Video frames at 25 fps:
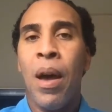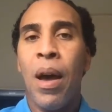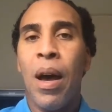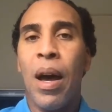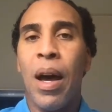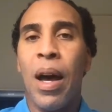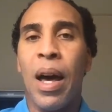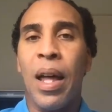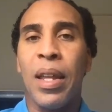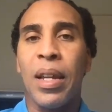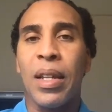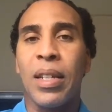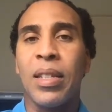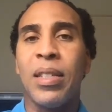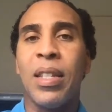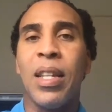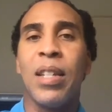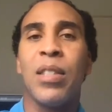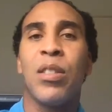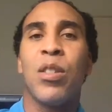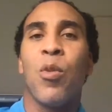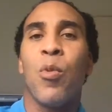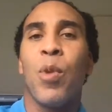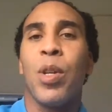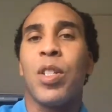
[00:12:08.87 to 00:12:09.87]
Uh, the
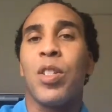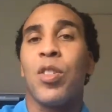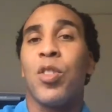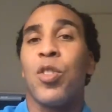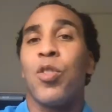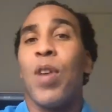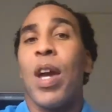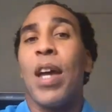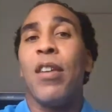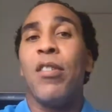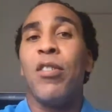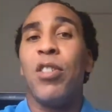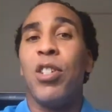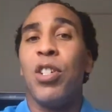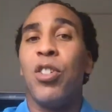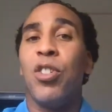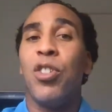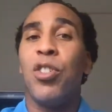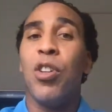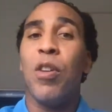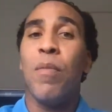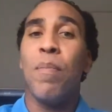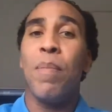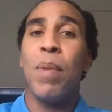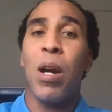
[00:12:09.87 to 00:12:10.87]
extent to which a strategy
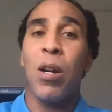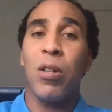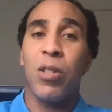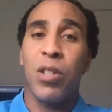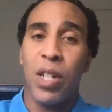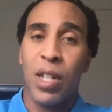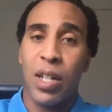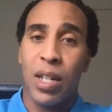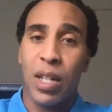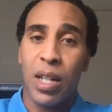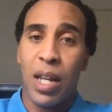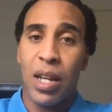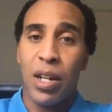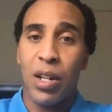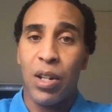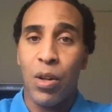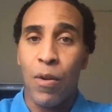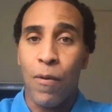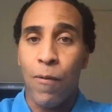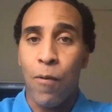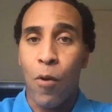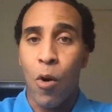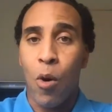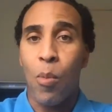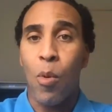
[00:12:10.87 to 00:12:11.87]
should be articulated in a
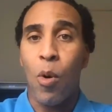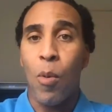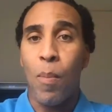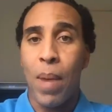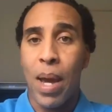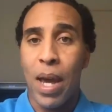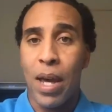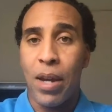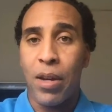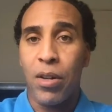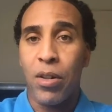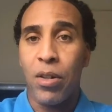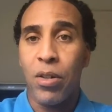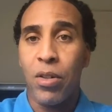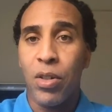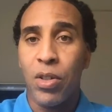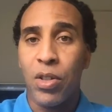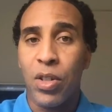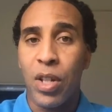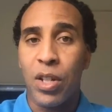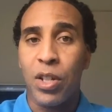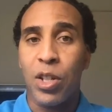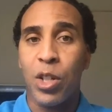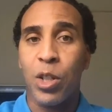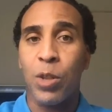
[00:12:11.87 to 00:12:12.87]
formal manner,
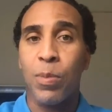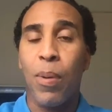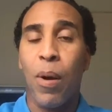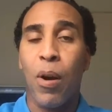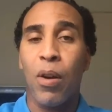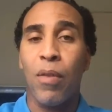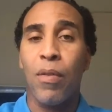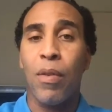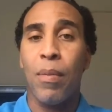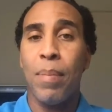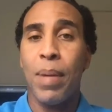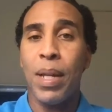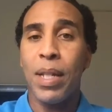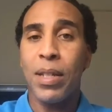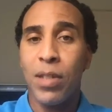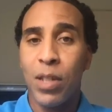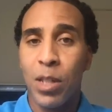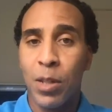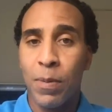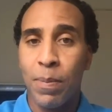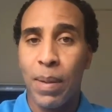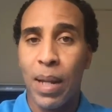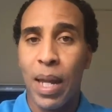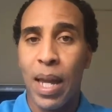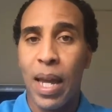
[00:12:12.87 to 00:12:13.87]
such as part of a
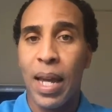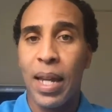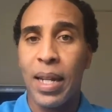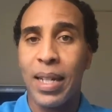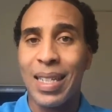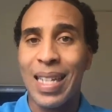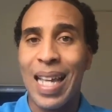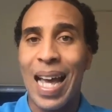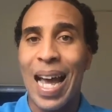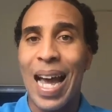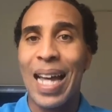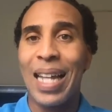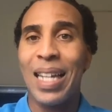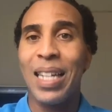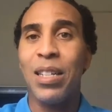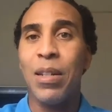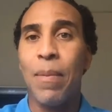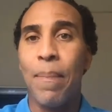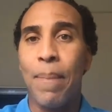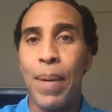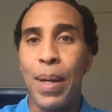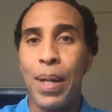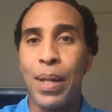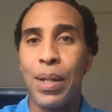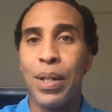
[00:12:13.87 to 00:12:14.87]
business plan, is highly
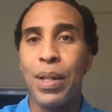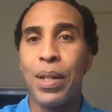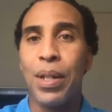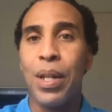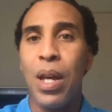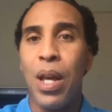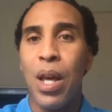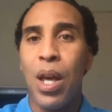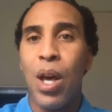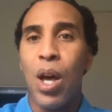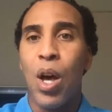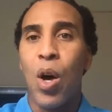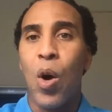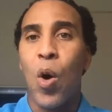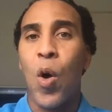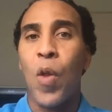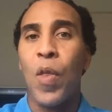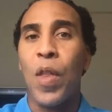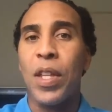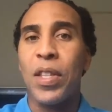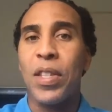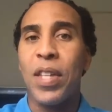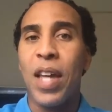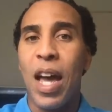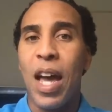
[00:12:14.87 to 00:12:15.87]
dependent on
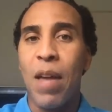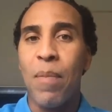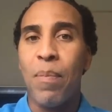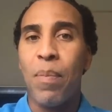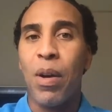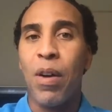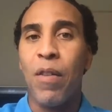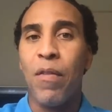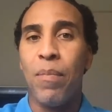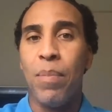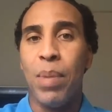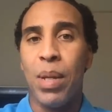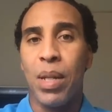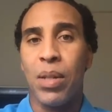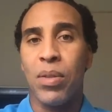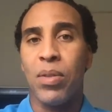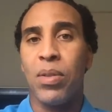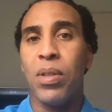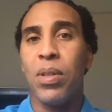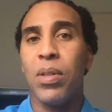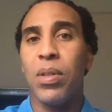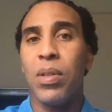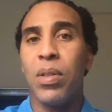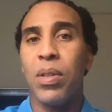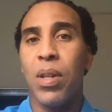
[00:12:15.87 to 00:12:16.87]
the type of
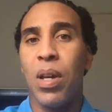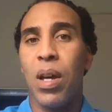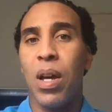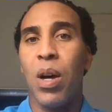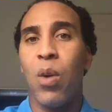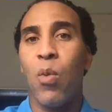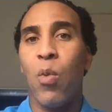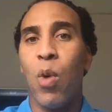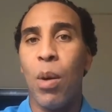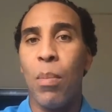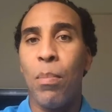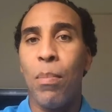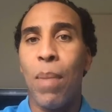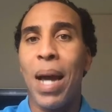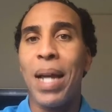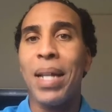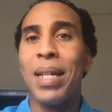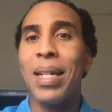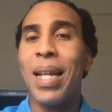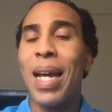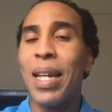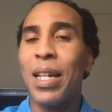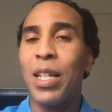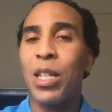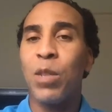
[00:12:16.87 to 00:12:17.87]
business. Uh, one might
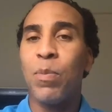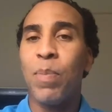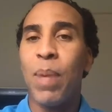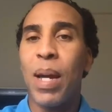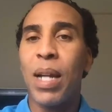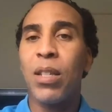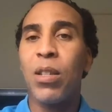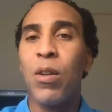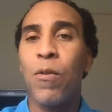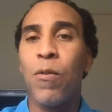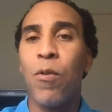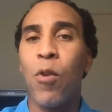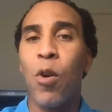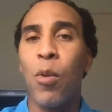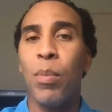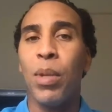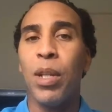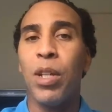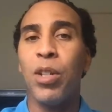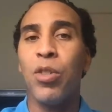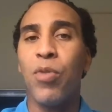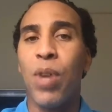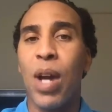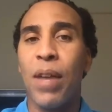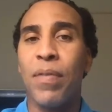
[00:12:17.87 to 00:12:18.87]
not expect a
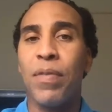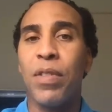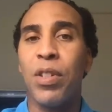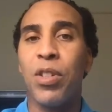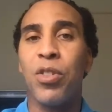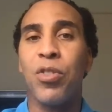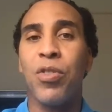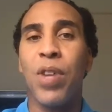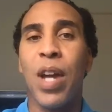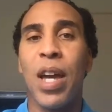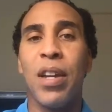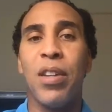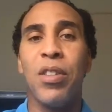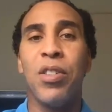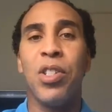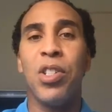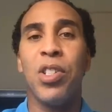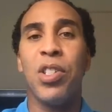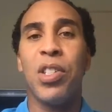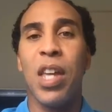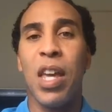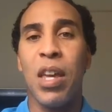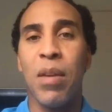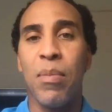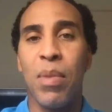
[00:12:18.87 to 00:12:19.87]
formally drafted strategy
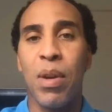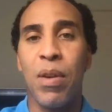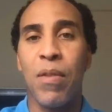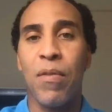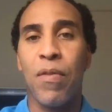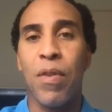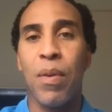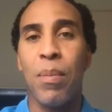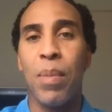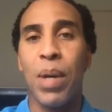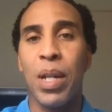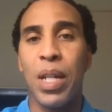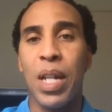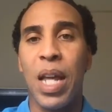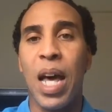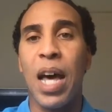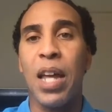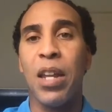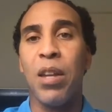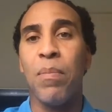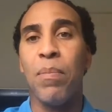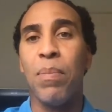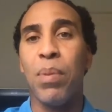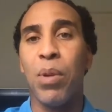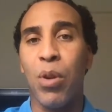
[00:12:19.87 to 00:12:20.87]
statement from a
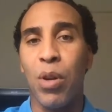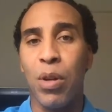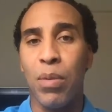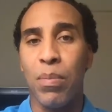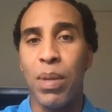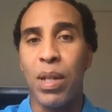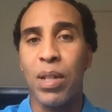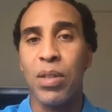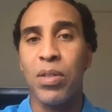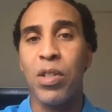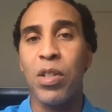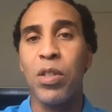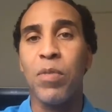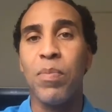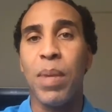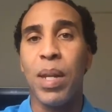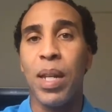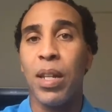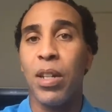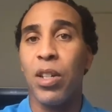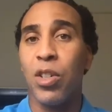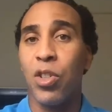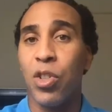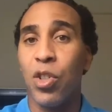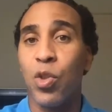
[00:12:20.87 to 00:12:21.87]
non employee business,
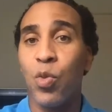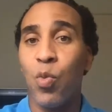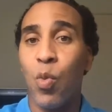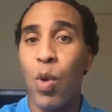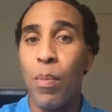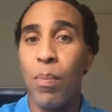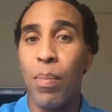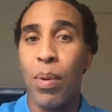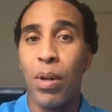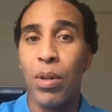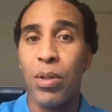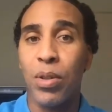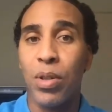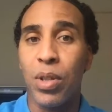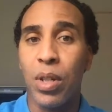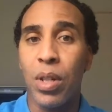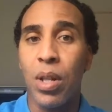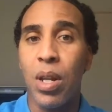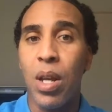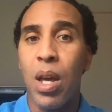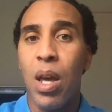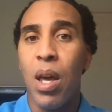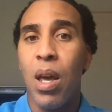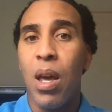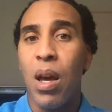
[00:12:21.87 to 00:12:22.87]
meaning it's just one
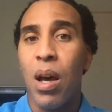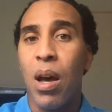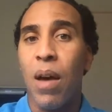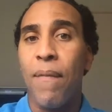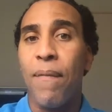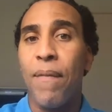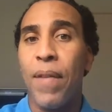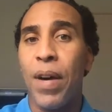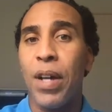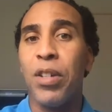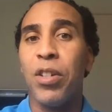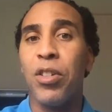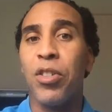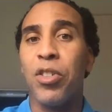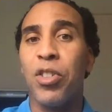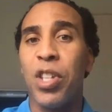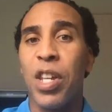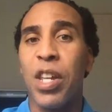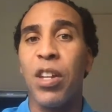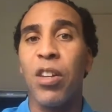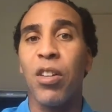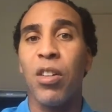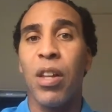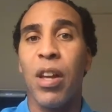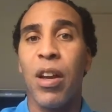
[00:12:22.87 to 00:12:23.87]
person, uh, funded
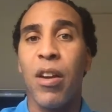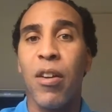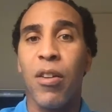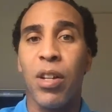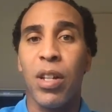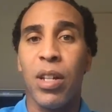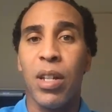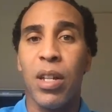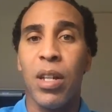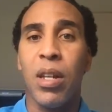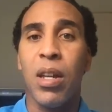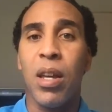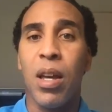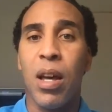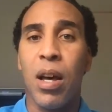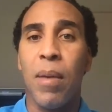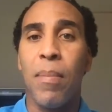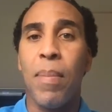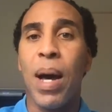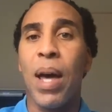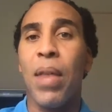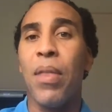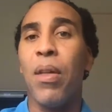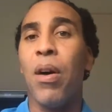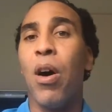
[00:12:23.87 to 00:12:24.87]
singularly uh,
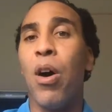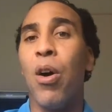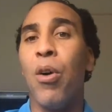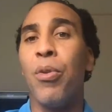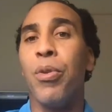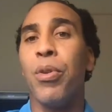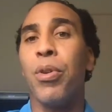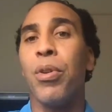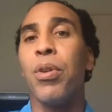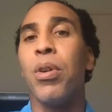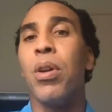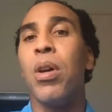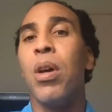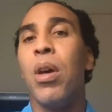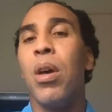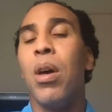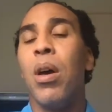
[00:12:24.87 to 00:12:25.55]
by the owner.